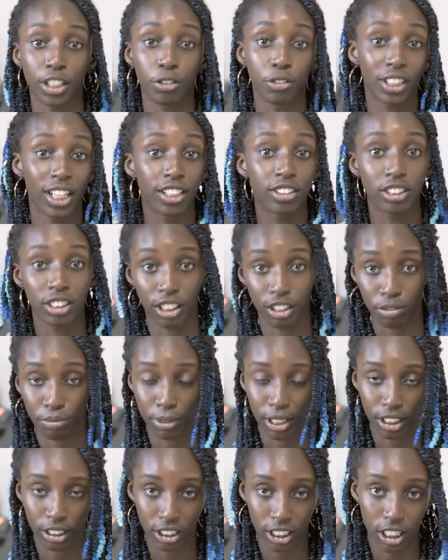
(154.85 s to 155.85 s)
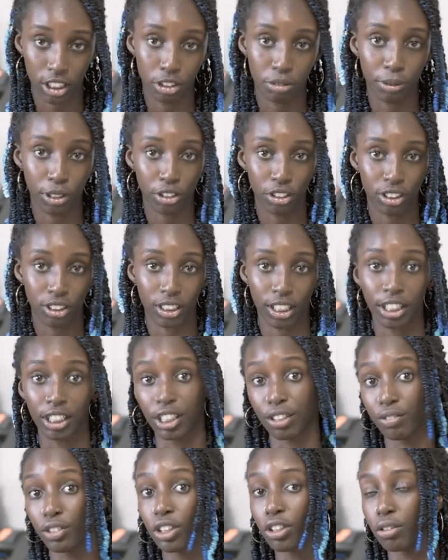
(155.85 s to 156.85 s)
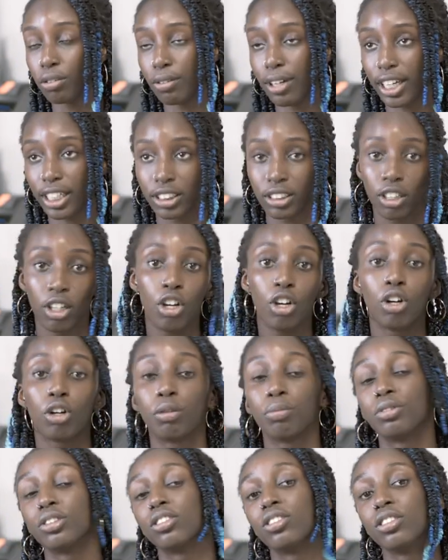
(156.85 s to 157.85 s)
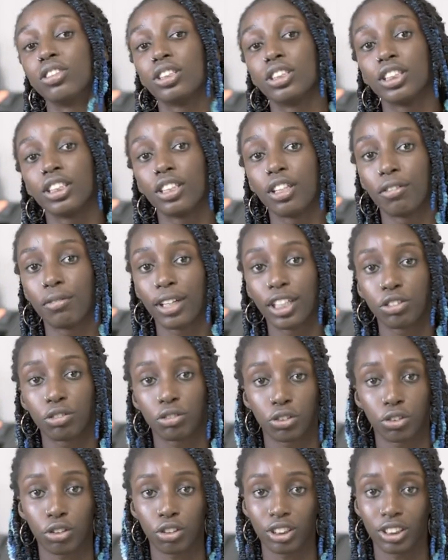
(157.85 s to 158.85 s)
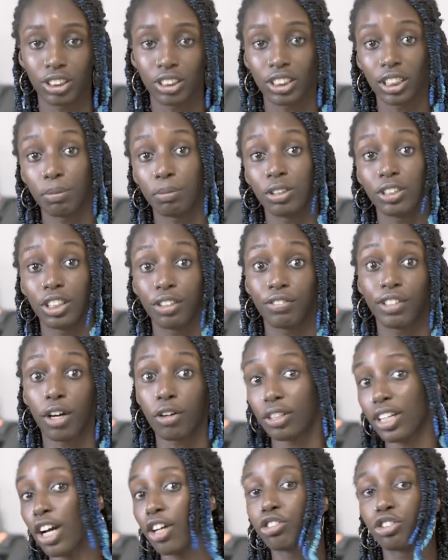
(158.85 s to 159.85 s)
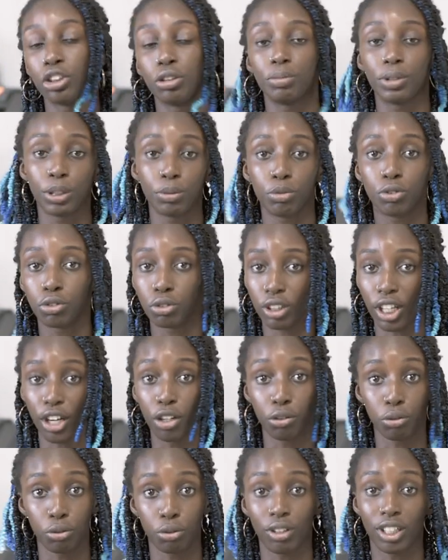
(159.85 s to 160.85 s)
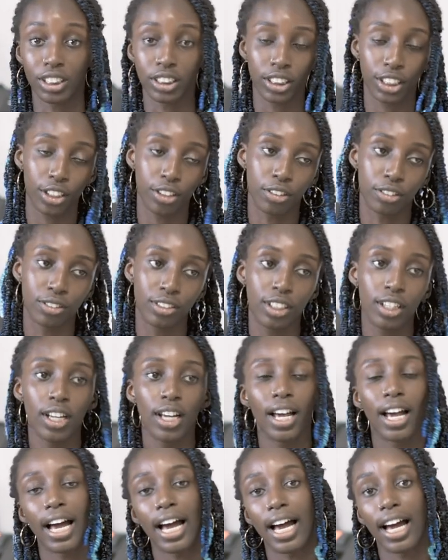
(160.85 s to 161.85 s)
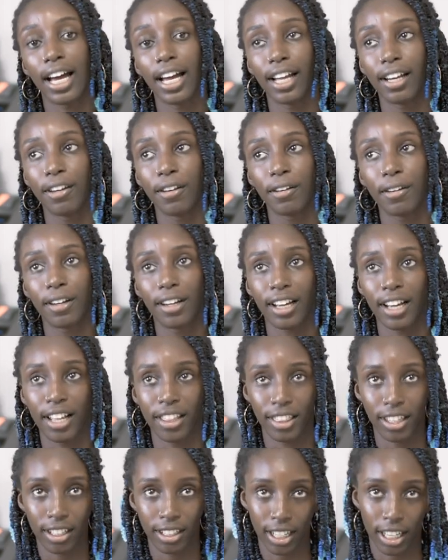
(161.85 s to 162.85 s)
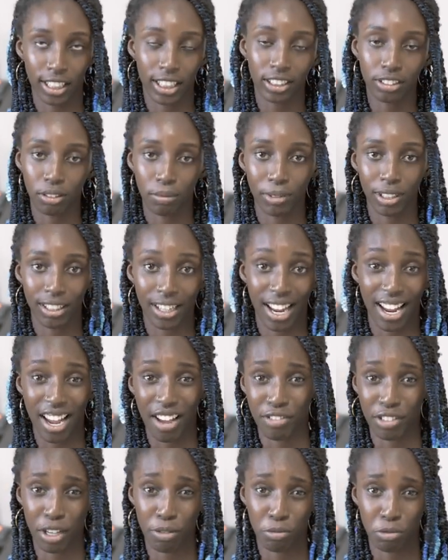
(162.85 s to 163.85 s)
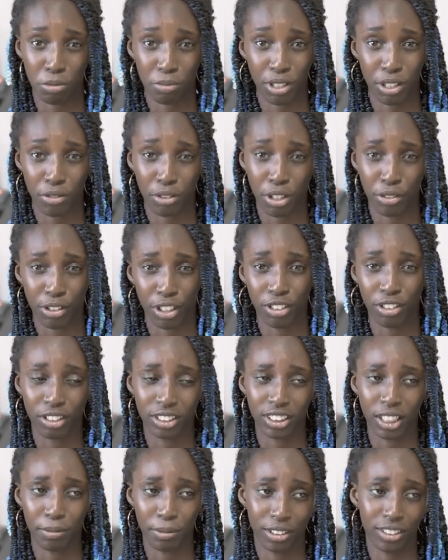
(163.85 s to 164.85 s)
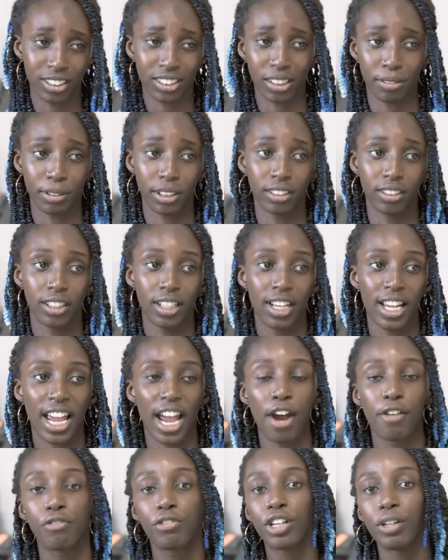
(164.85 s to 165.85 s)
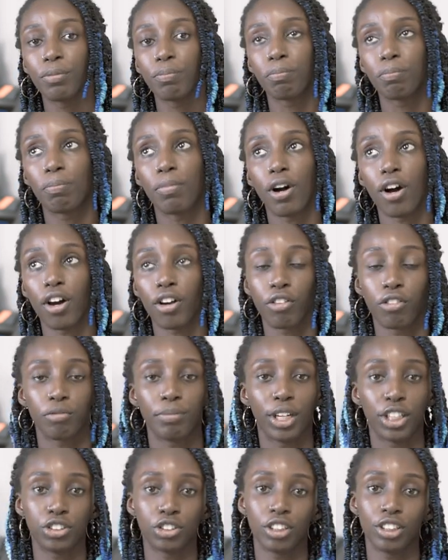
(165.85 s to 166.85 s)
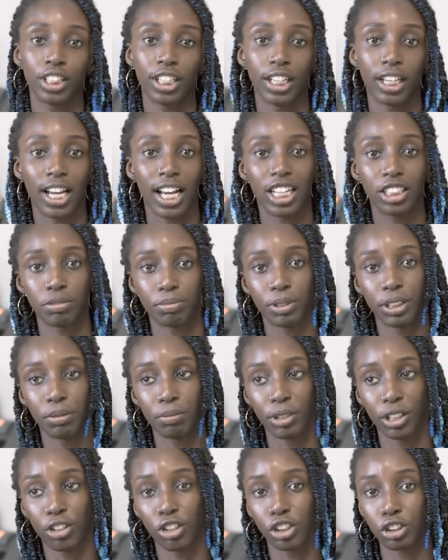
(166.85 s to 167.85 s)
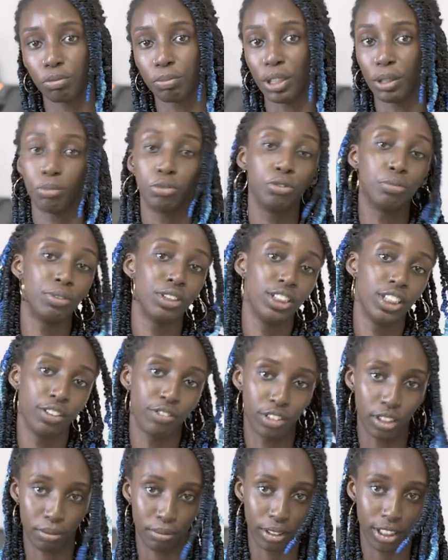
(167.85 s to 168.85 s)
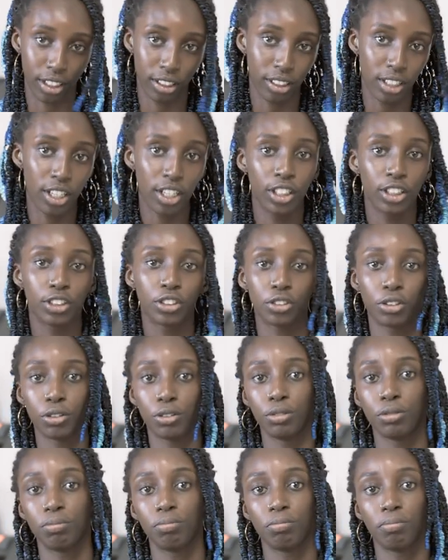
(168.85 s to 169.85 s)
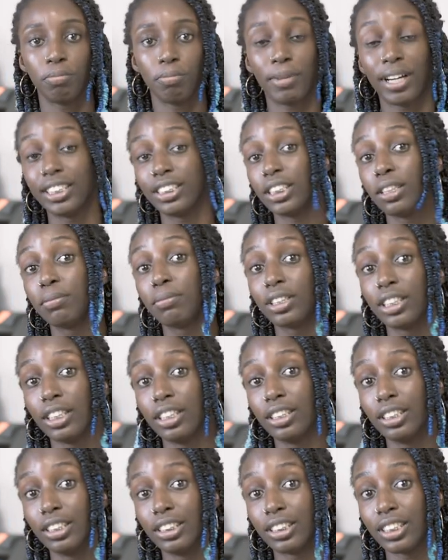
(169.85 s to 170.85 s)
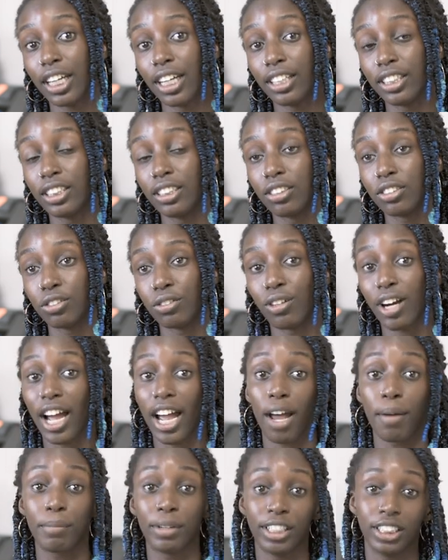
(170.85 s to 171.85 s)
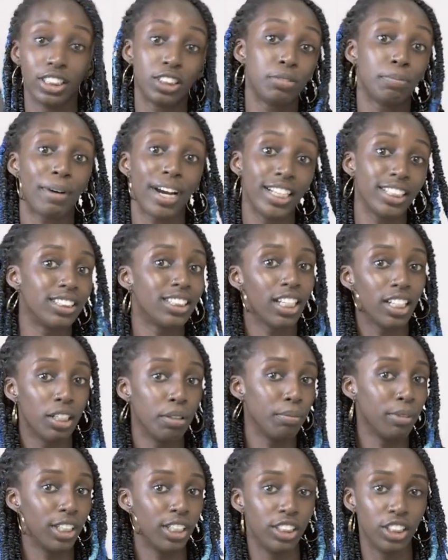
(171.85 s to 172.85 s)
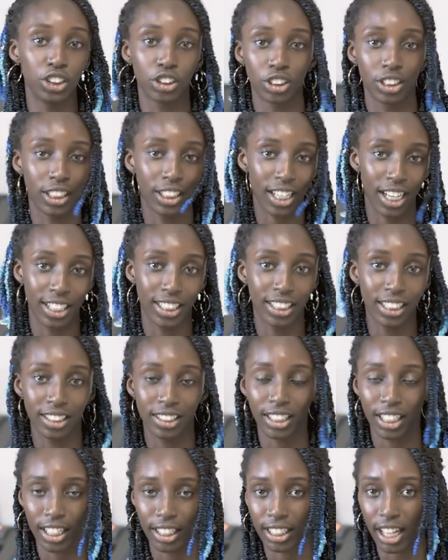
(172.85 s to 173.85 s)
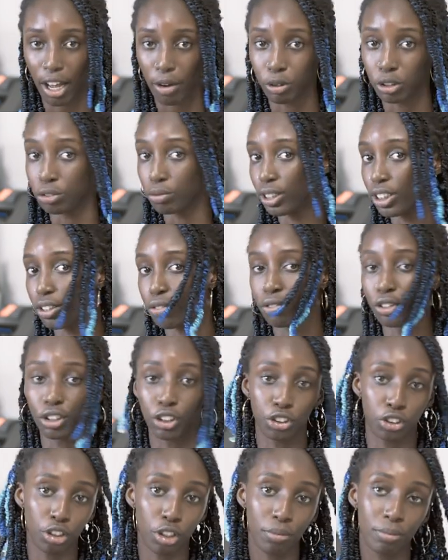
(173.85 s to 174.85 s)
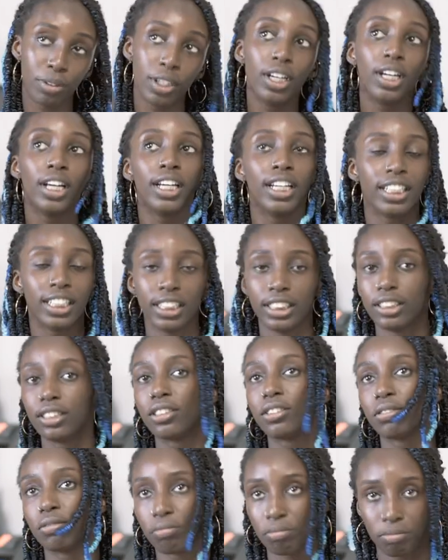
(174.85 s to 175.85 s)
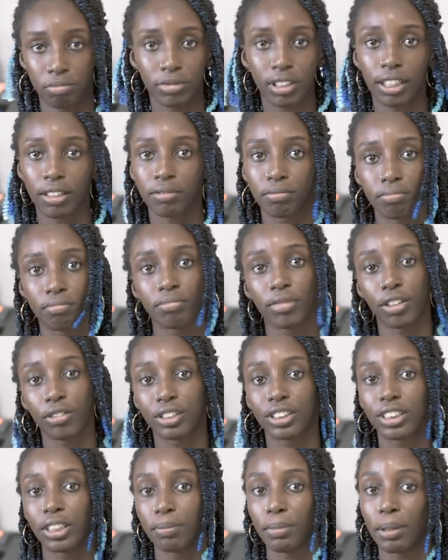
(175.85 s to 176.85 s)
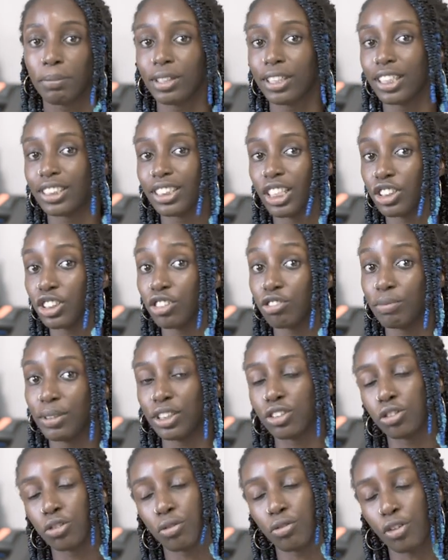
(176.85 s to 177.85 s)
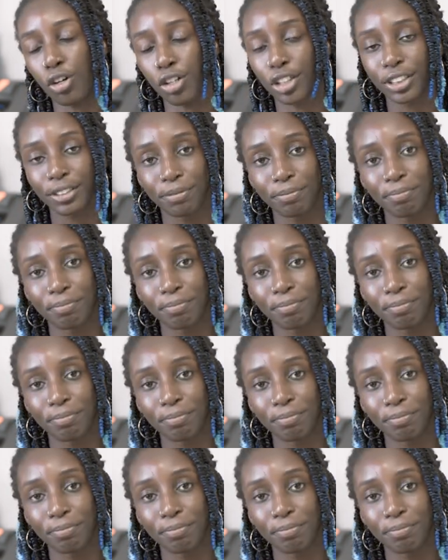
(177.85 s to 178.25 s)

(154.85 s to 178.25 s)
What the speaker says: they would like to give me a chance because like given the right opportunity and right resources, they believed I would actually be able to like grow and scale. And I think like that's something that I have kept with me for a very long time because I mean, every part of my journey has been because people believed in me. So my team lead deciding to hire me despite telling me initially that he didn't think that I was ready for the job is like, I would say my biggest achievement so far.